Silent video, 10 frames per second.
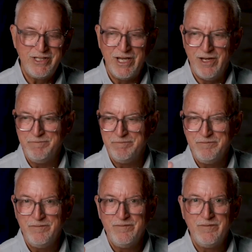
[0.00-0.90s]
say,
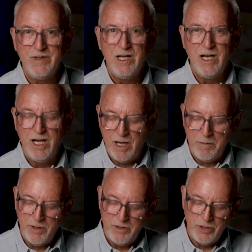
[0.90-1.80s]
I'm
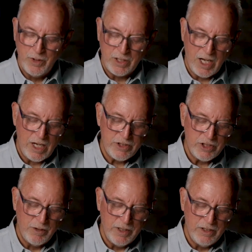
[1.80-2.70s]
going to do what God
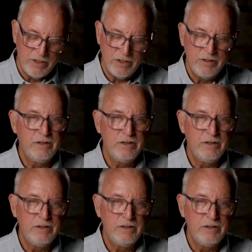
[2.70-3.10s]
showed me to do.